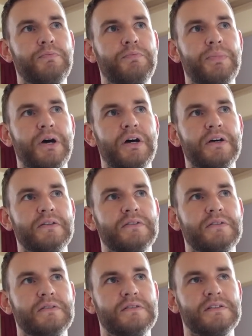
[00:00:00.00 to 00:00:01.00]
But
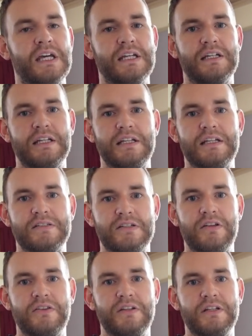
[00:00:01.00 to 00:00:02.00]
technically there's
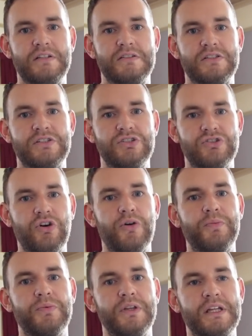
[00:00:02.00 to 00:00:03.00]
nothing to
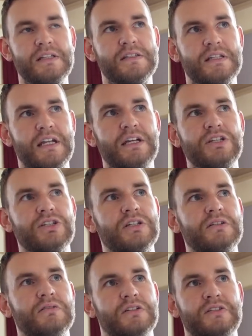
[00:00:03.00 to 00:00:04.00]
stop the
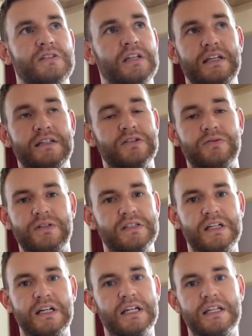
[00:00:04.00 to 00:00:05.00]
insulation, because it's only
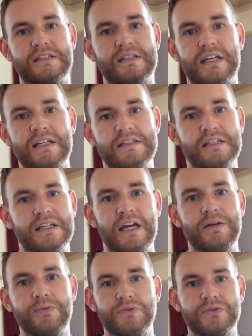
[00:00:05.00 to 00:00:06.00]
single insulated
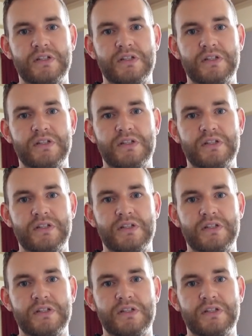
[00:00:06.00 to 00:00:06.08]
cables.